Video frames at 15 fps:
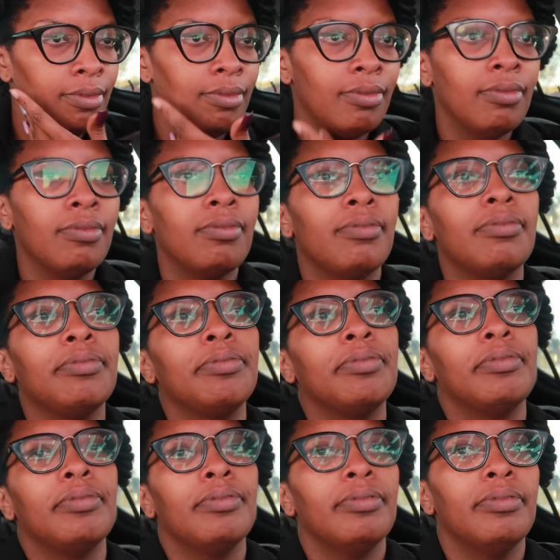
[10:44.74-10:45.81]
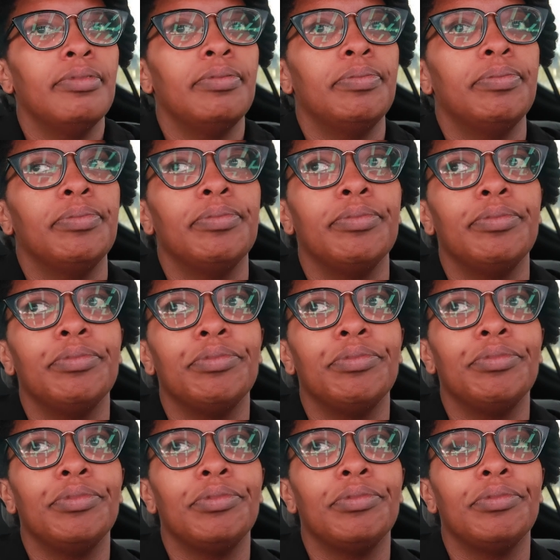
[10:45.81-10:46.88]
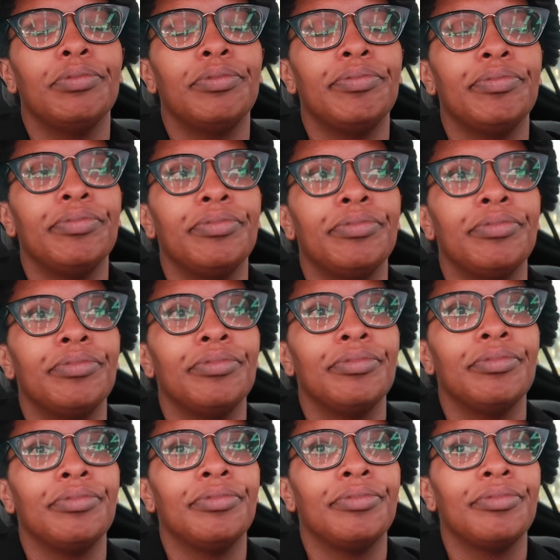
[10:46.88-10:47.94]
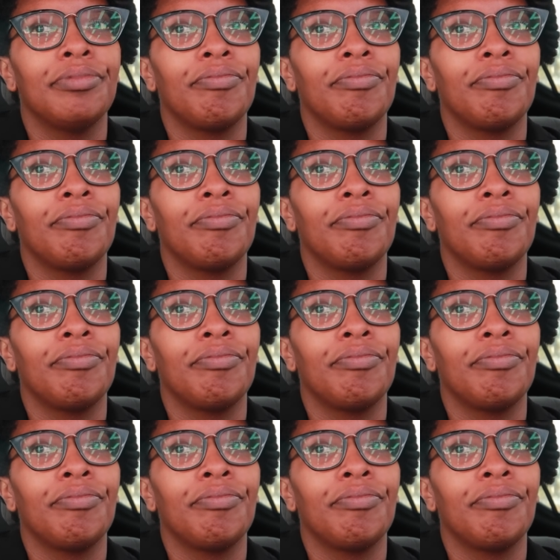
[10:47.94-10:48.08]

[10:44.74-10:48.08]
(silence)